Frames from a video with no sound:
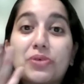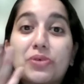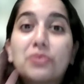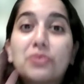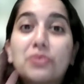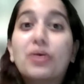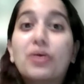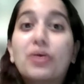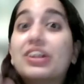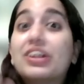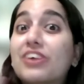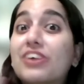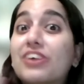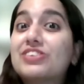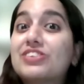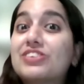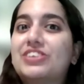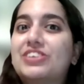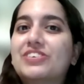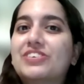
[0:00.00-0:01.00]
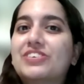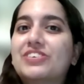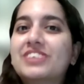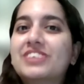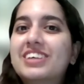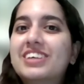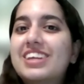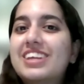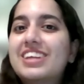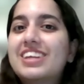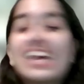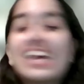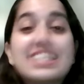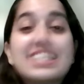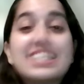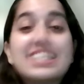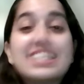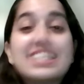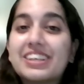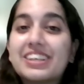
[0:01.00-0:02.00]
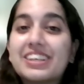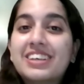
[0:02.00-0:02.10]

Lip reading: Why don't you? That's it.